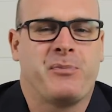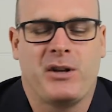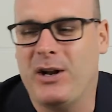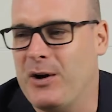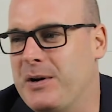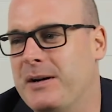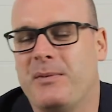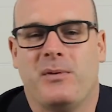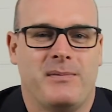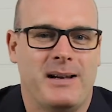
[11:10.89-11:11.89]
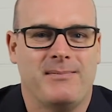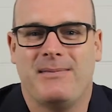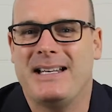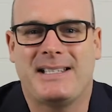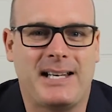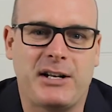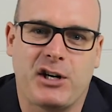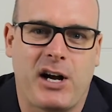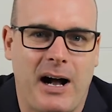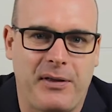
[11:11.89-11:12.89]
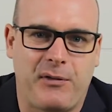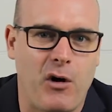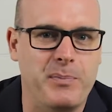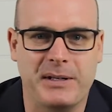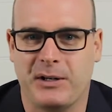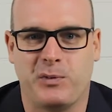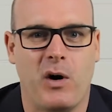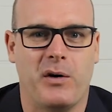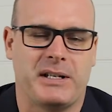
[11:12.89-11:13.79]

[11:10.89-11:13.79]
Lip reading: You know, it's such a cutthroat business world.